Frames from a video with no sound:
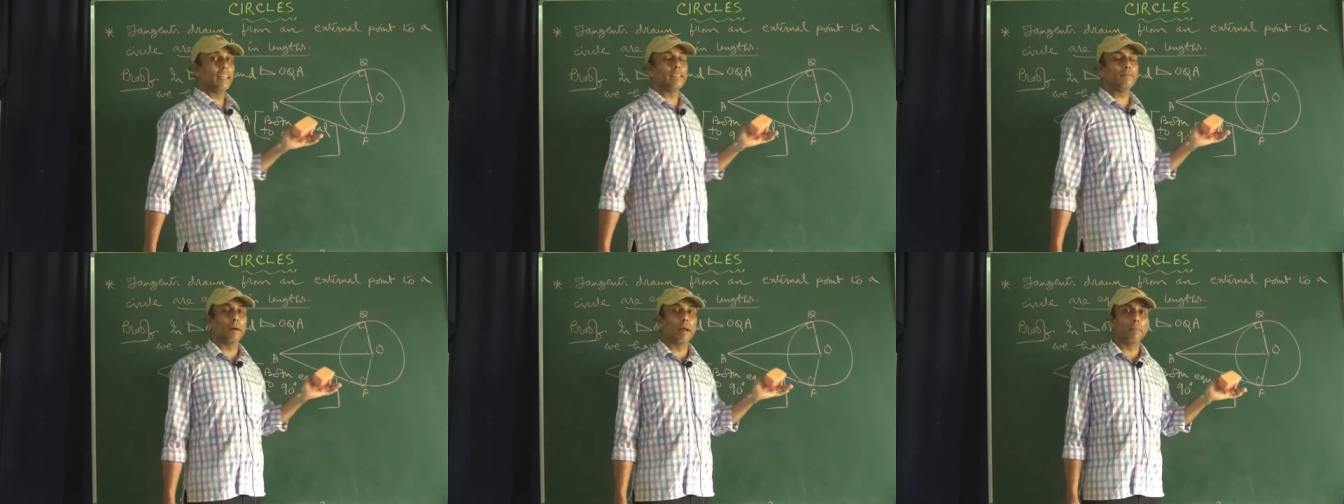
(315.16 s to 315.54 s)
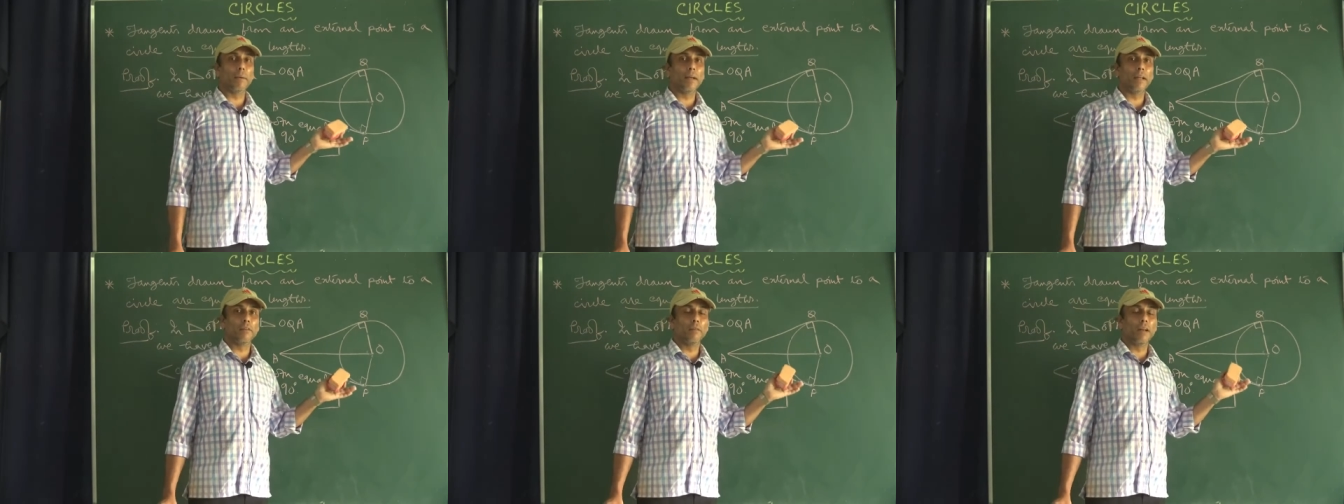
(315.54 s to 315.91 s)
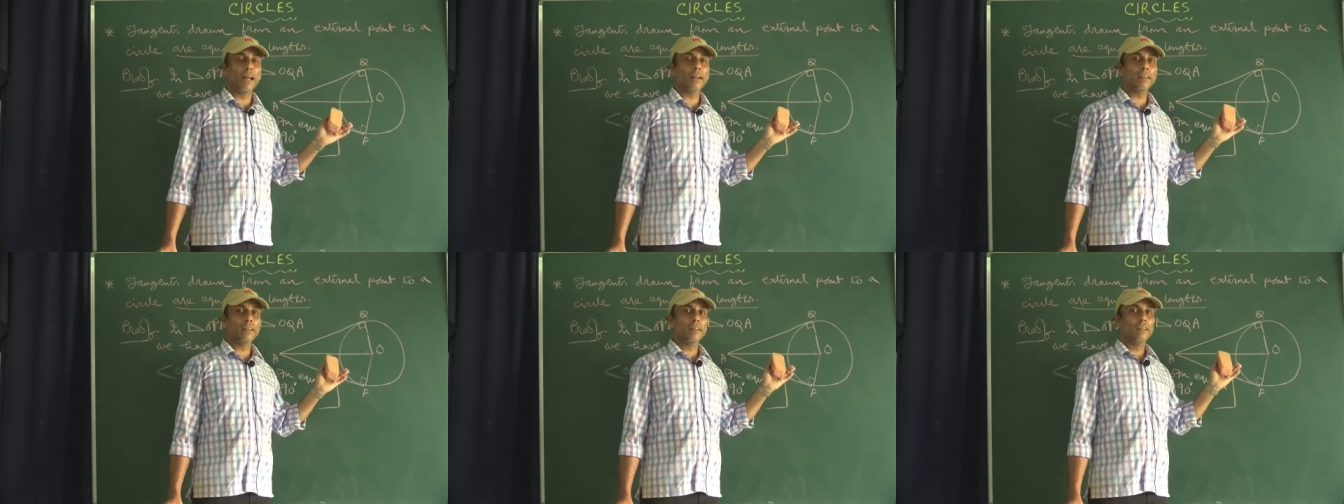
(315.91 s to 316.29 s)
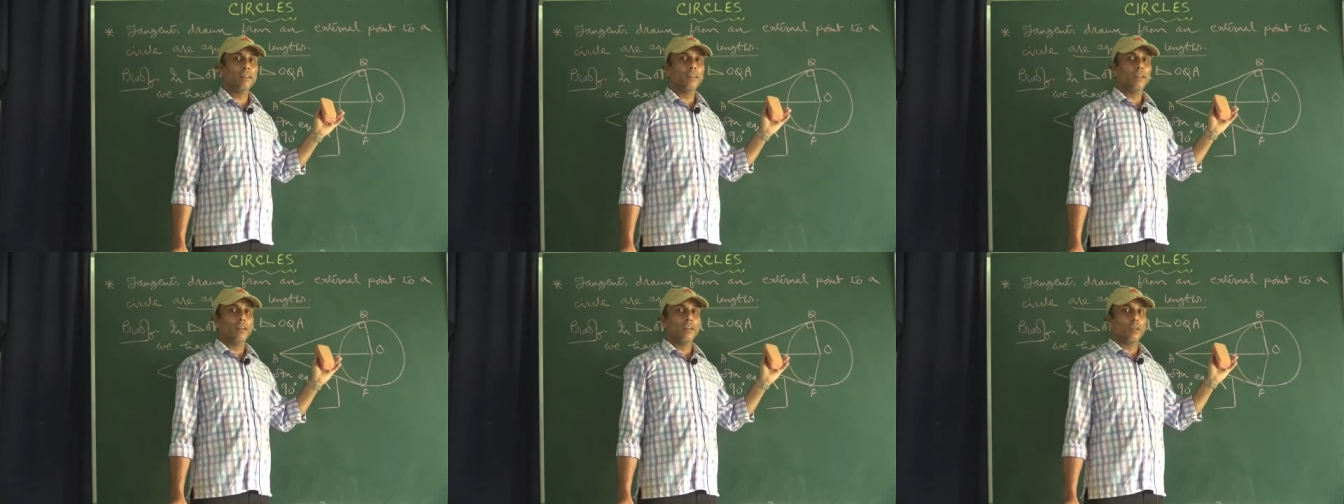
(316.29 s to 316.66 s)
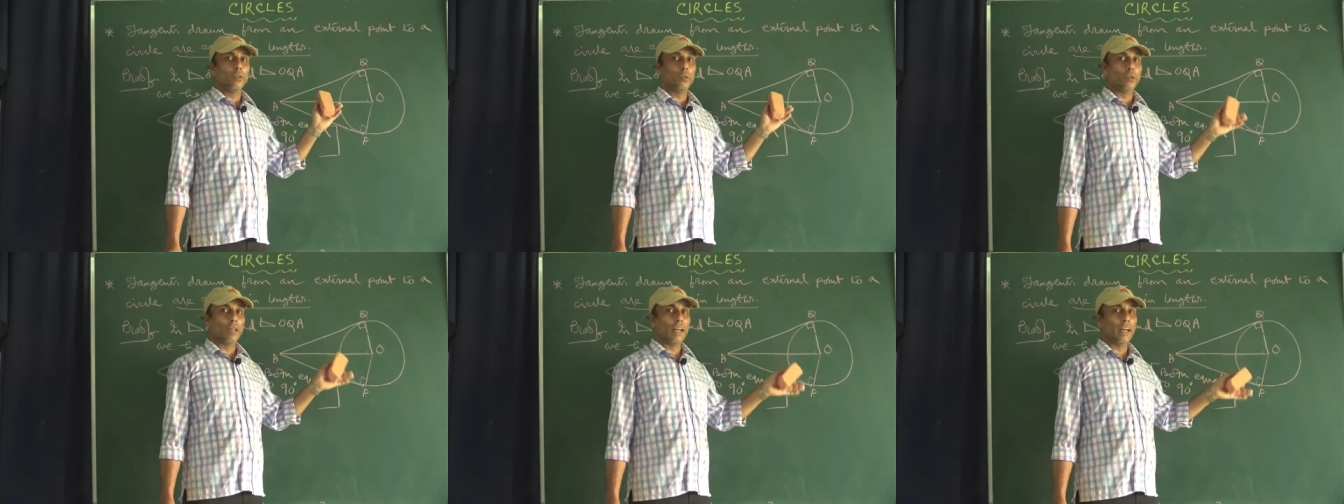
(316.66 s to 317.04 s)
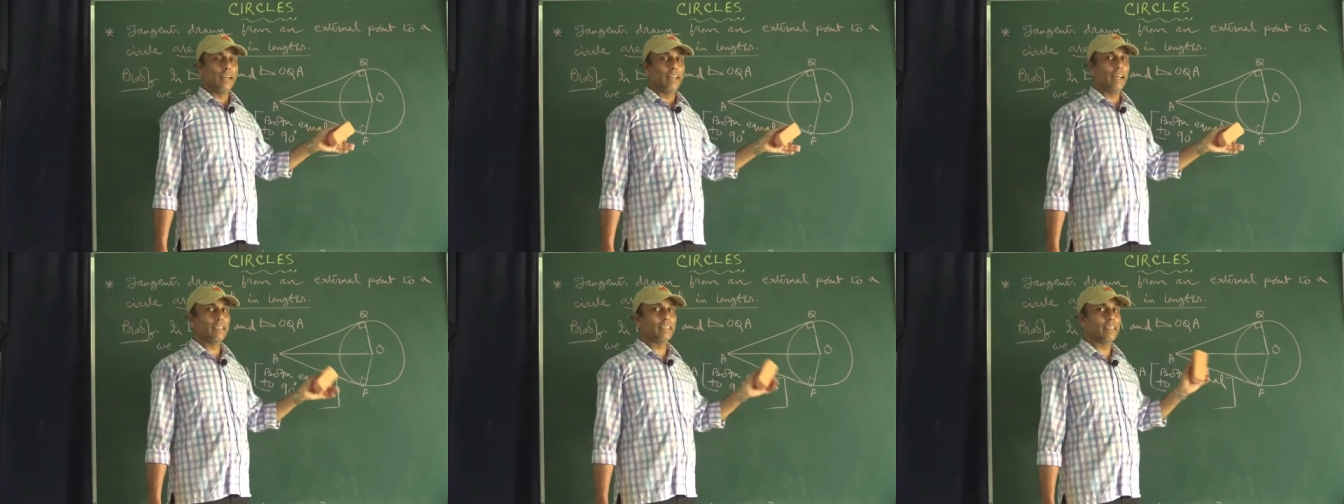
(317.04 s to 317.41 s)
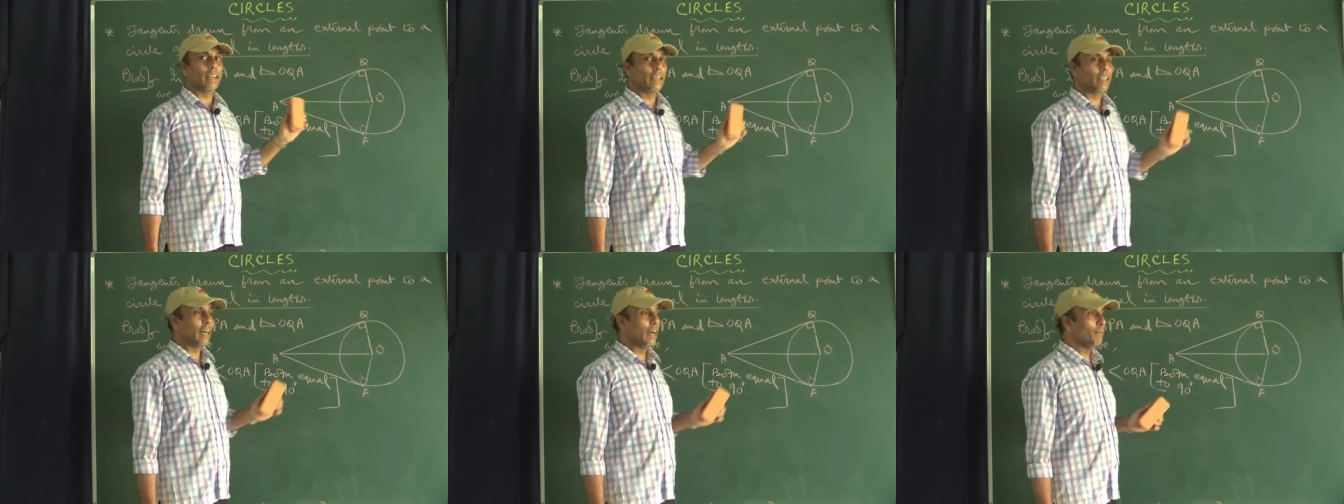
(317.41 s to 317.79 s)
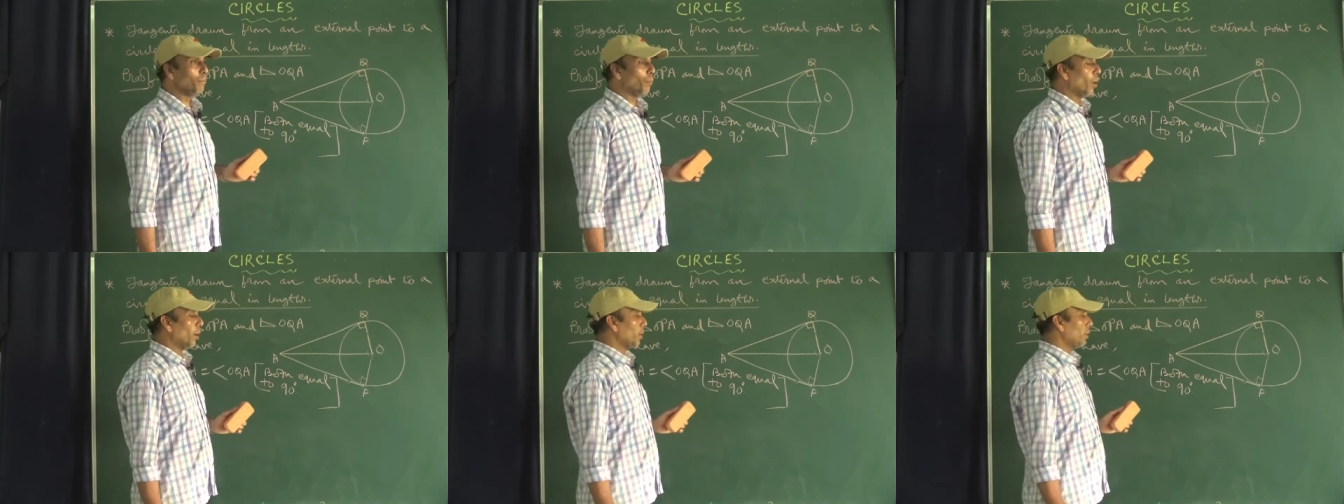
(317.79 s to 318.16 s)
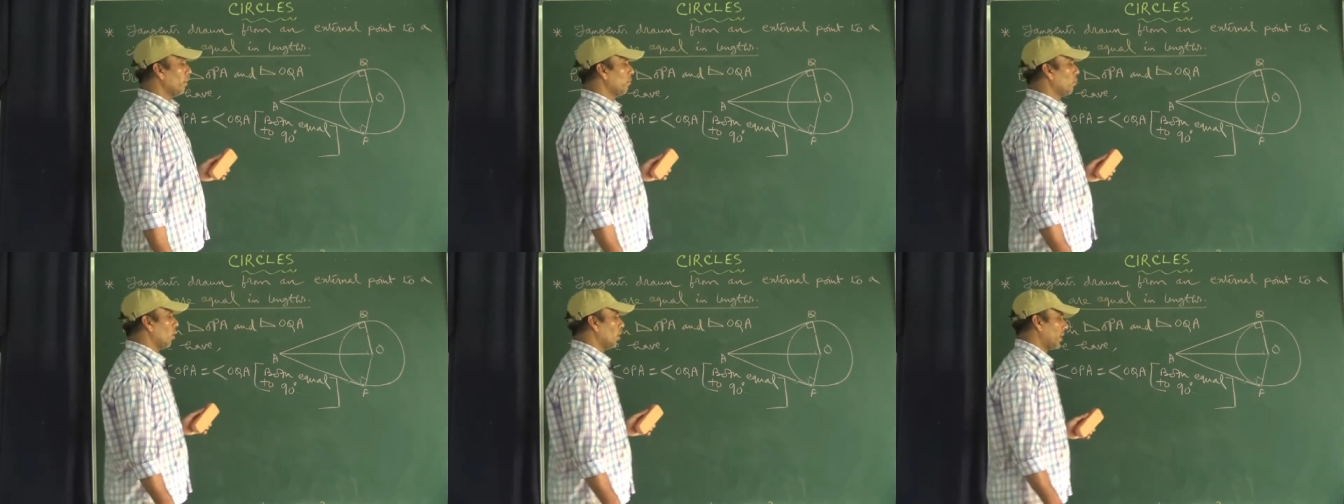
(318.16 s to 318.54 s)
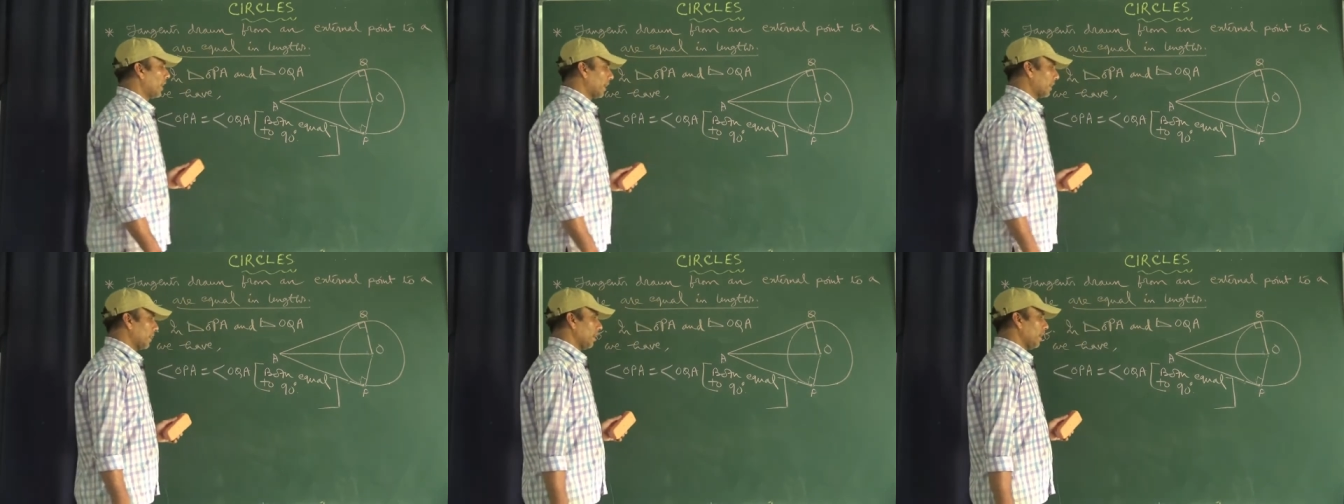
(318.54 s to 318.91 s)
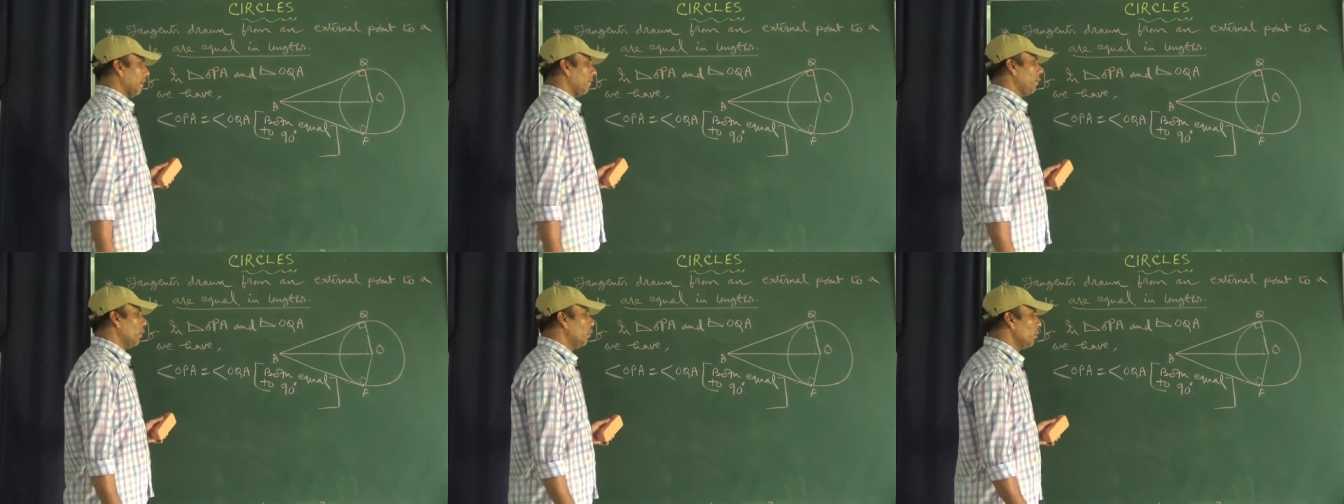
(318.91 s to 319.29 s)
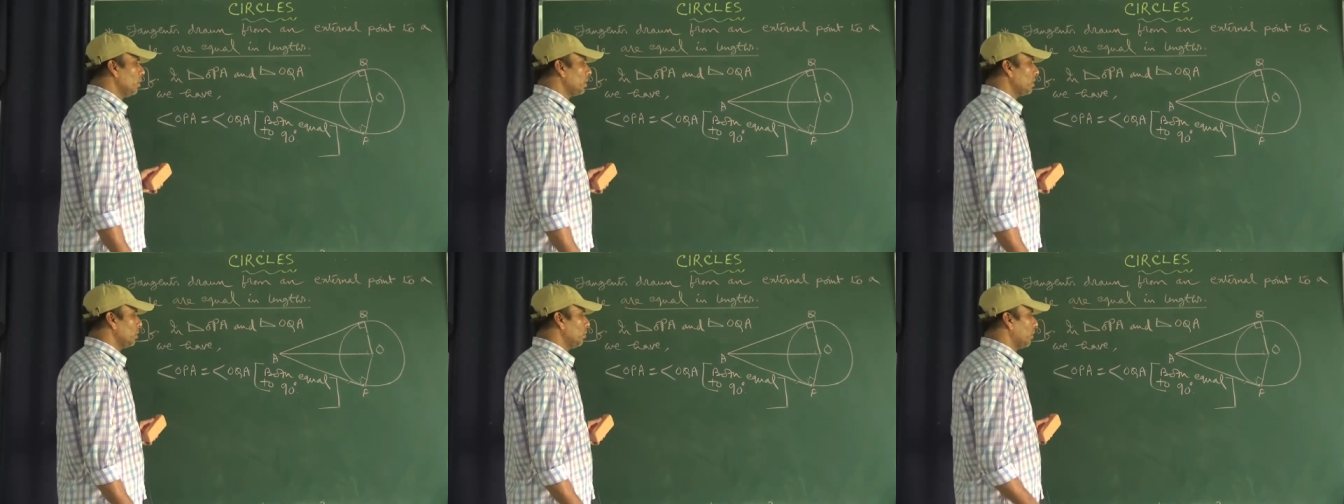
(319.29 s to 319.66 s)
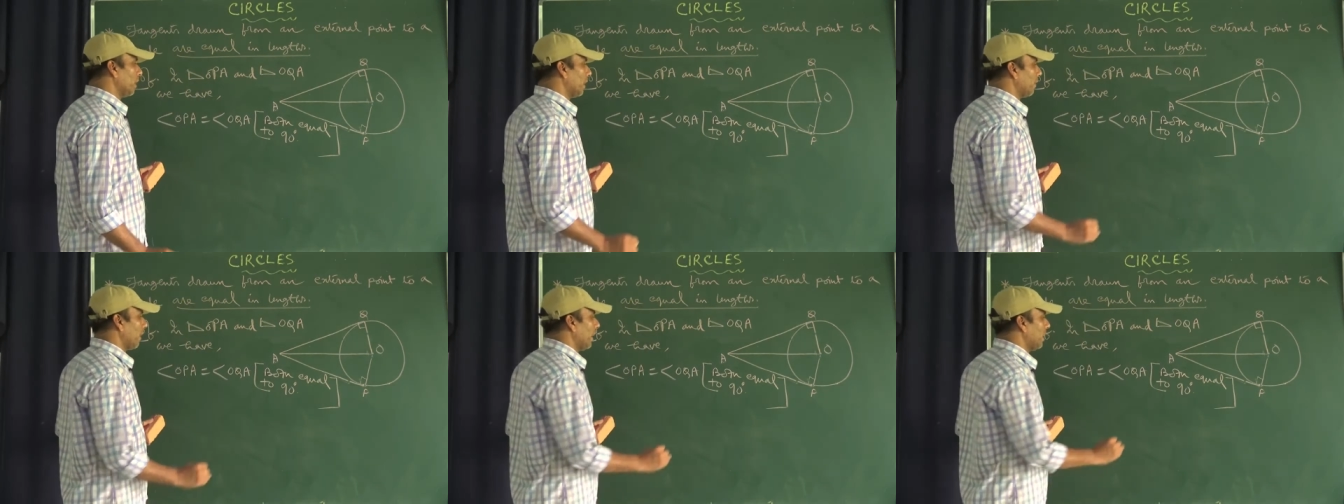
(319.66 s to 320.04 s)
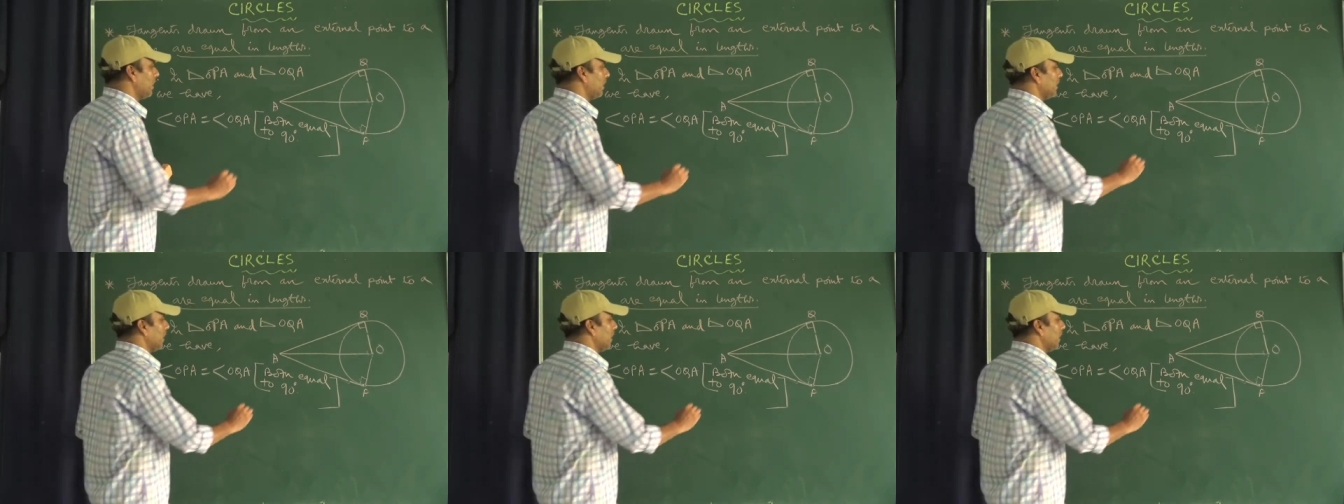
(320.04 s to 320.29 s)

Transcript: is perpendicular to the radius at the point of contact. If you wish, you can write